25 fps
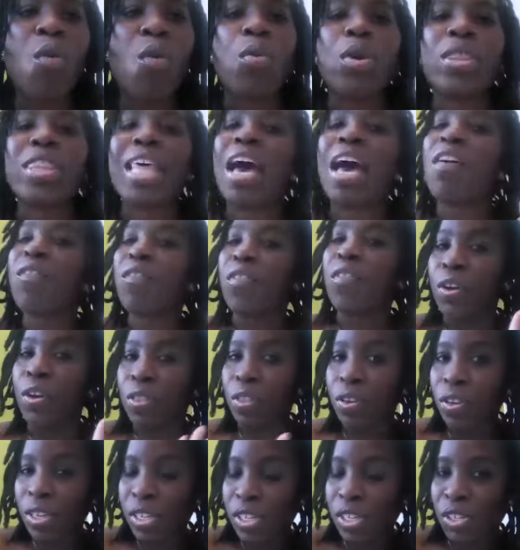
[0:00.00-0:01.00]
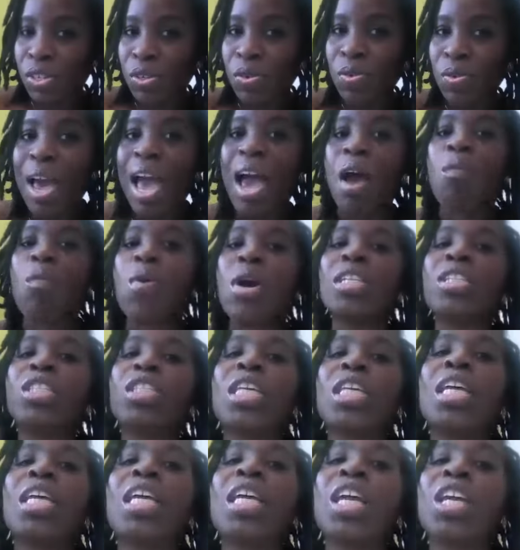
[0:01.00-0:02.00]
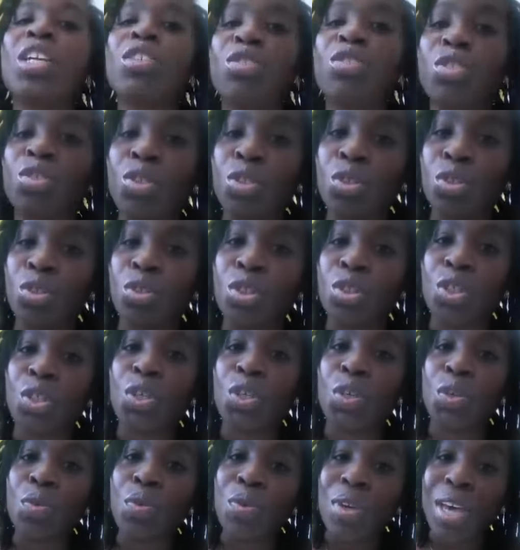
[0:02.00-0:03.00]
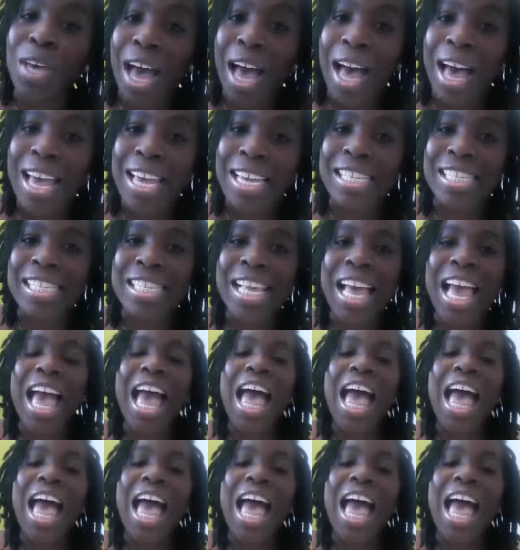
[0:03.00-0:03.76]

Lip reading: Without further ado, I want to introduce to you guys